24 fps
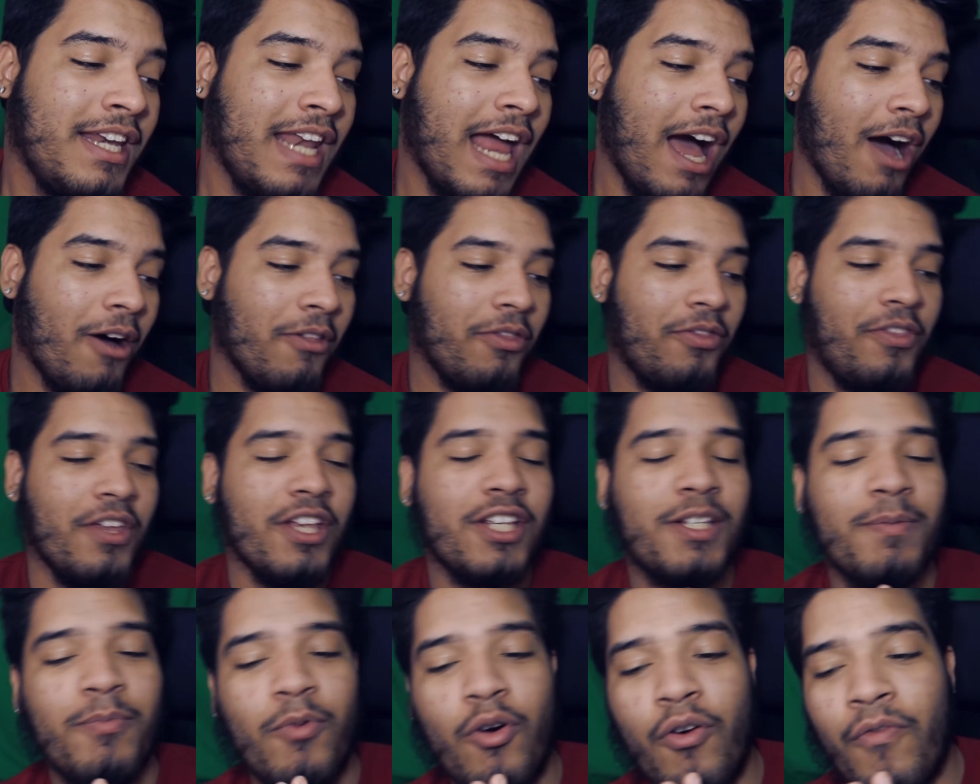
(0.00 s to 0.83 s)
Now,
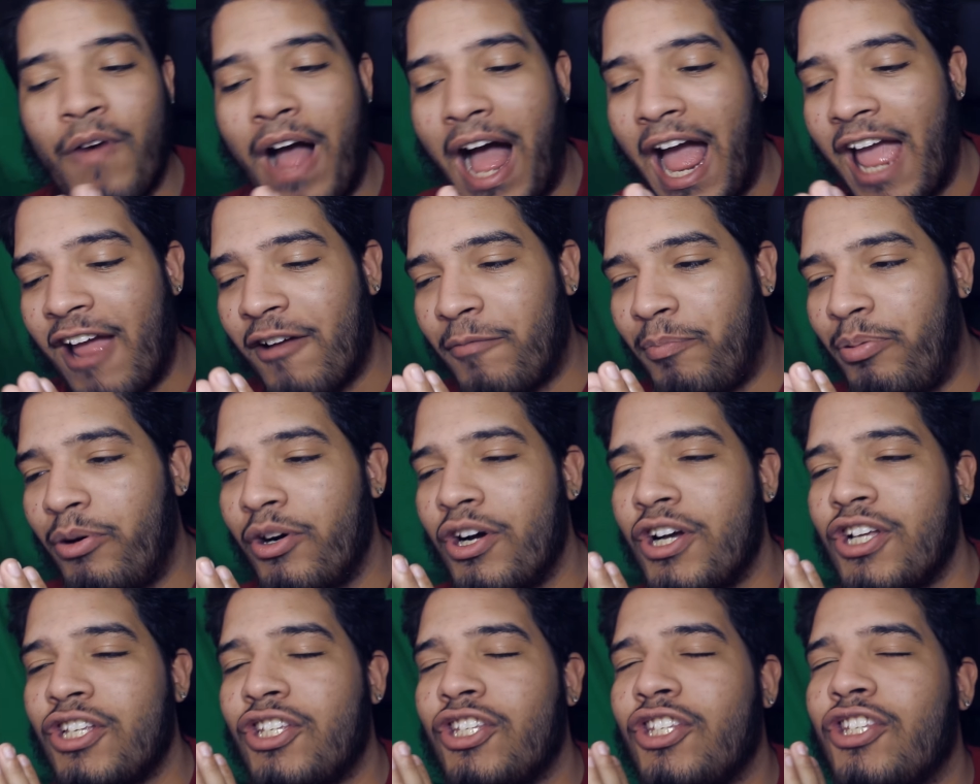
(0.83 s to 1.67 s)
this move I have
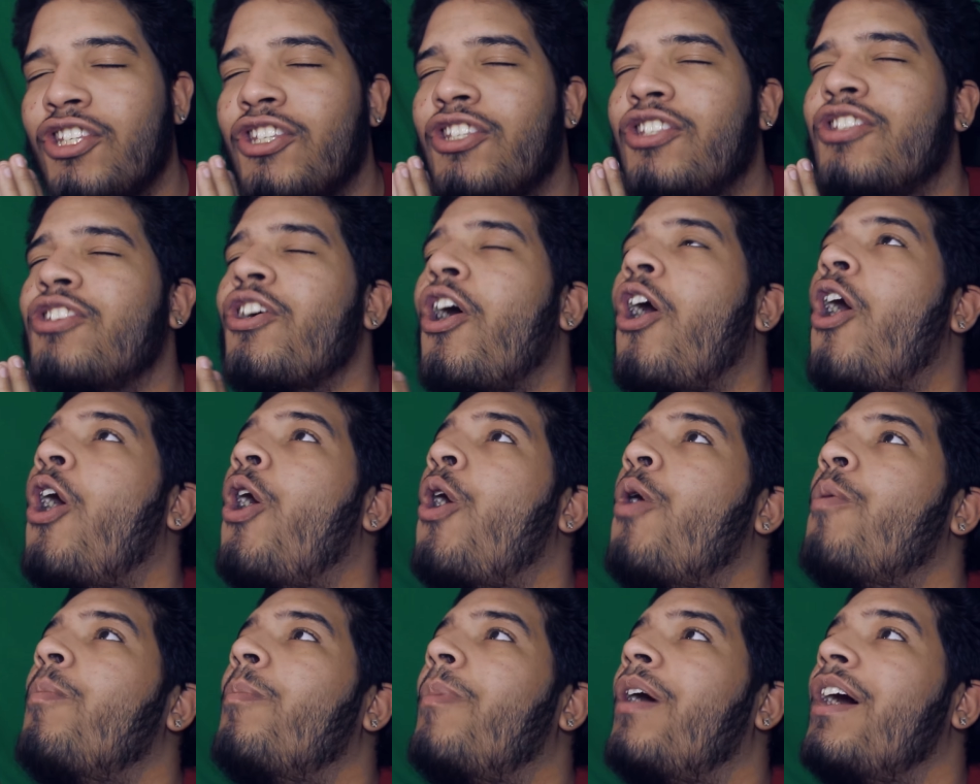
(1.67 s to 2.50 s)
put
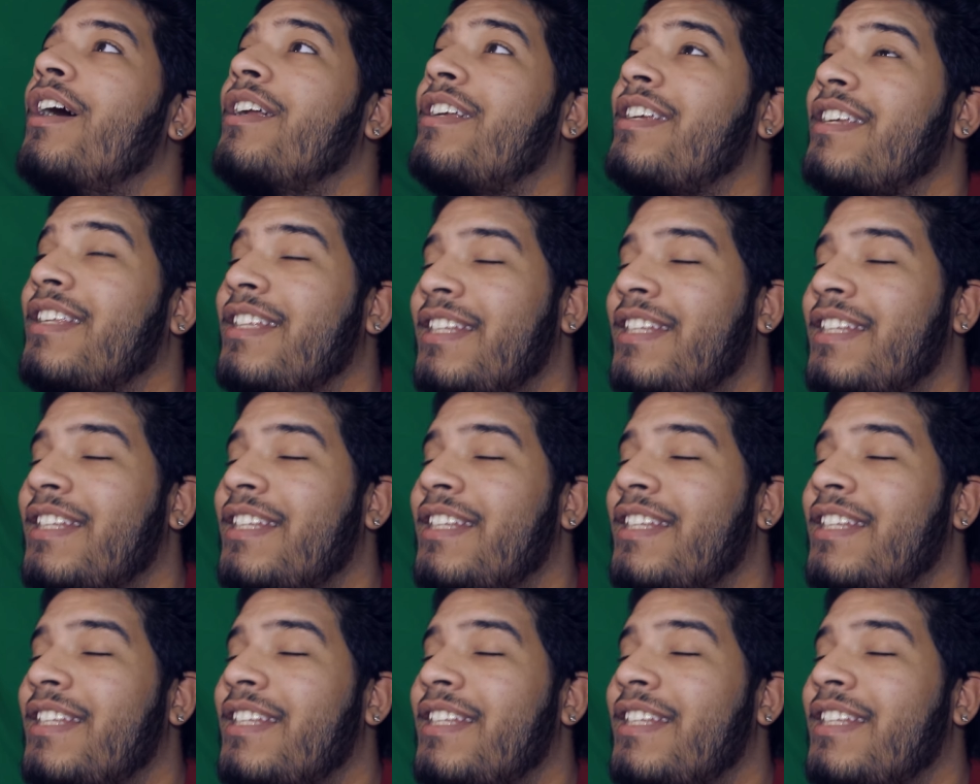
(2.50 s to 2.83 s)
so much